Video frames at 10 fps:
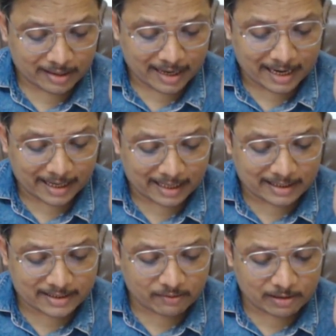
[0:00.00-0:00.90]
At n
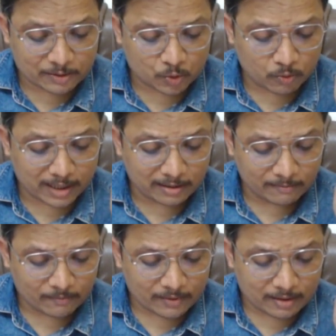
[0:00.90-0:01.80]
is equals to
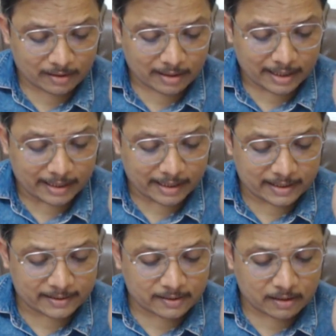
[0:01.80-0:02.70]
one, it
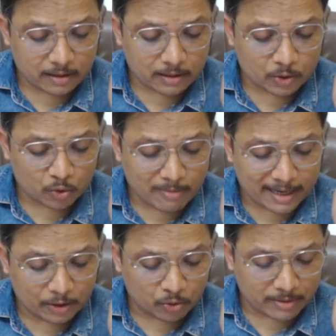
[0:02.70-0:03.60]
is two
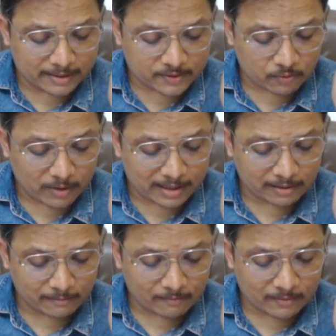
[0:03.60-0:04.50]
by two, means
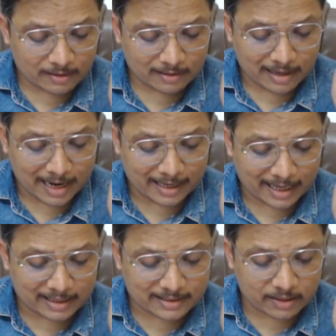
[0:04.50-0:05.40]
one. At
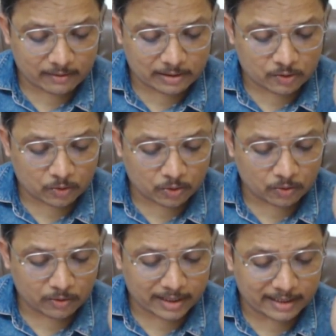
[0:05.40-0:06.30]
n is equals to
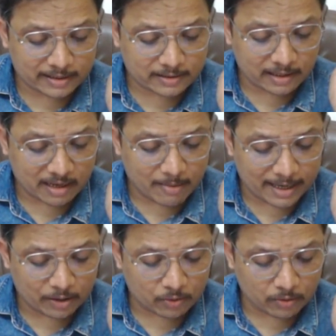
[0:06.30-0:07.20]
two, it is three
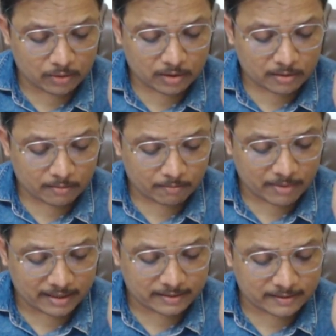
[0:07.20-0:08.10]
by two,
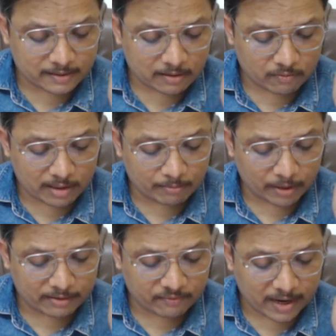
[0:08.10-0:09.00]
means one
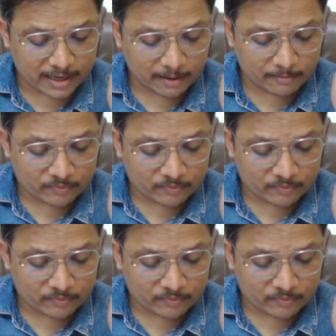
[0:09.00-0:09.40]
point five.